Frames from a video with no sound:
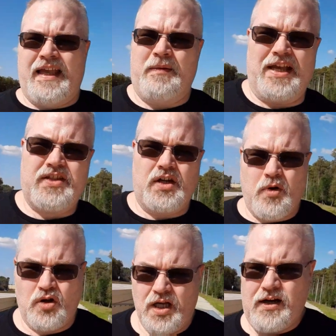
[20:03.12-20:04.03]
Ambassador
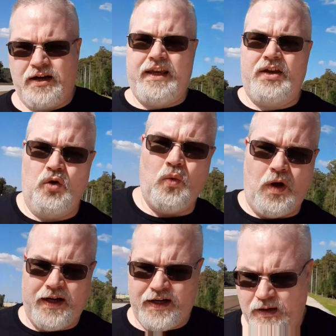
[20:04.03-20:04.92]
Mollari, who
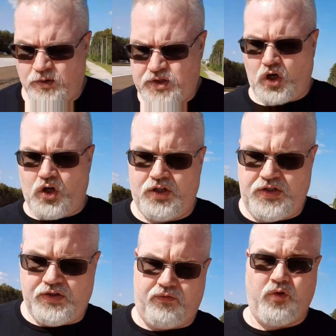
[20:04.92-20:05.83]
wanted a return
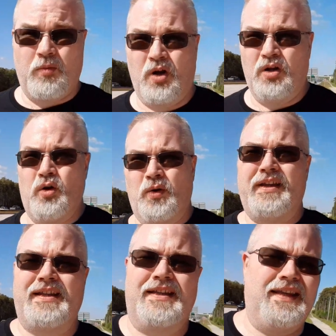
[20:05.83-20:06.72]
to the former glory
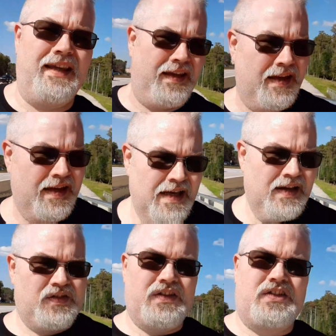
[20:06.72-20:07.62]
that the
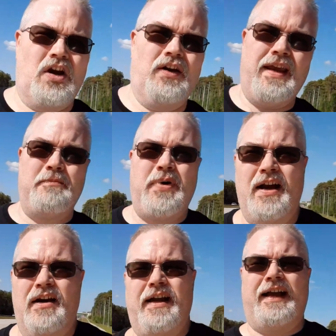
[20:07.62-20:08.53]
Centauri
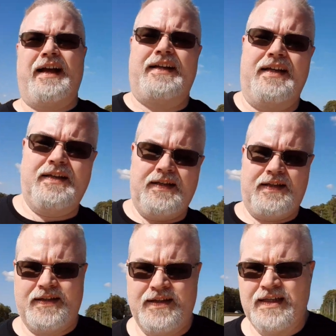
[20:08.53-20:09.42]
Empire
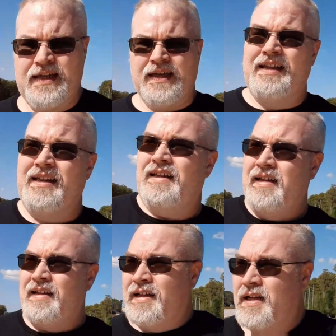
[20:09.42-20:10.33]

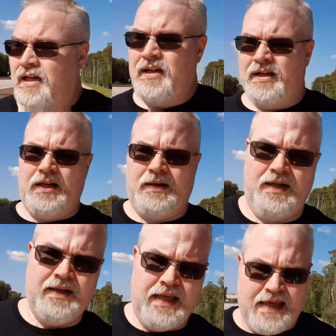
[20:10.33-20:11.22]

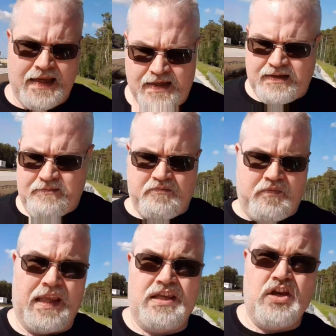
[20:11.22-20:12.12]
had.